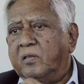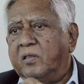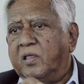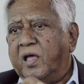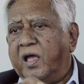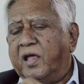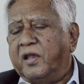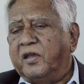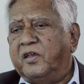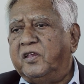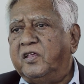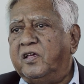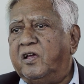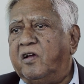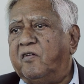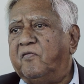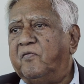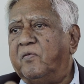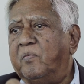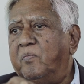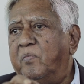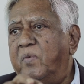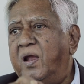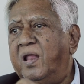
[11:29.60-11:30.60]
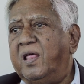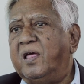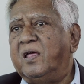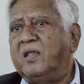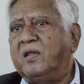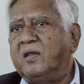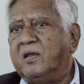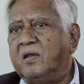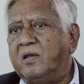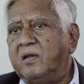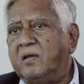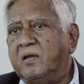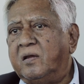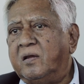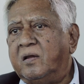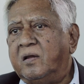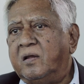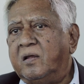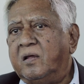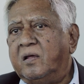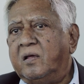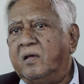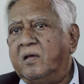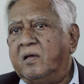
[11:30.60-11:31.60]
the idea of a Malayan,
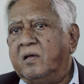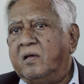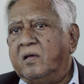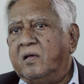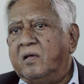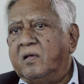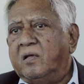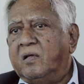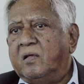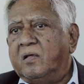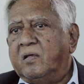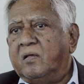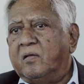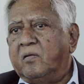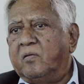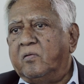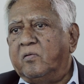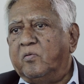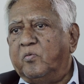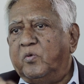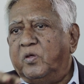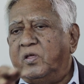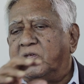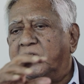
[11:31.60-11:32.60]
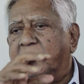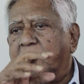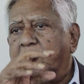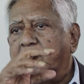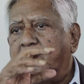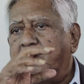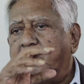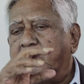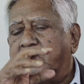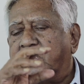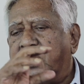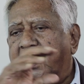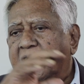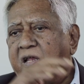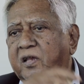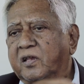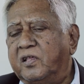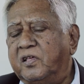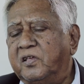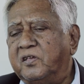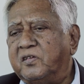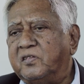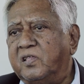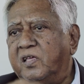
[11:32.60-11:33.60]
we, the
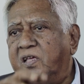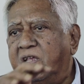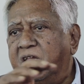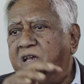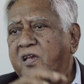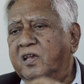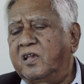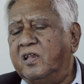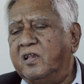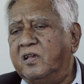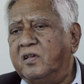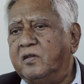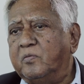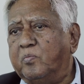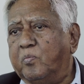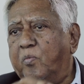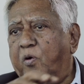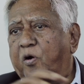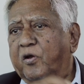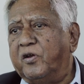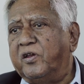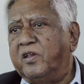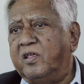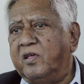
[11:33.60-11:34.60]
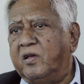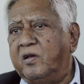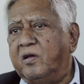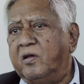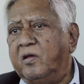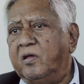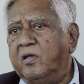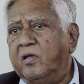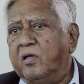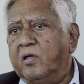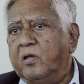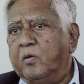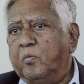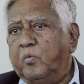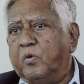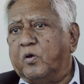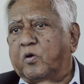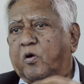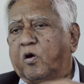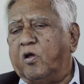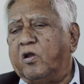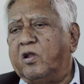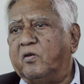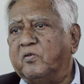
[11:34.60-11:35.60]
Chinese, the Indians born here, we
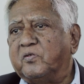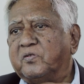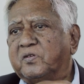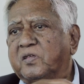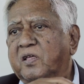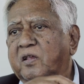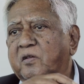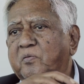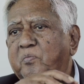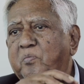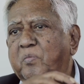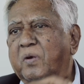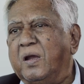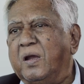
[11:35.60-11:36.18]
call ourselves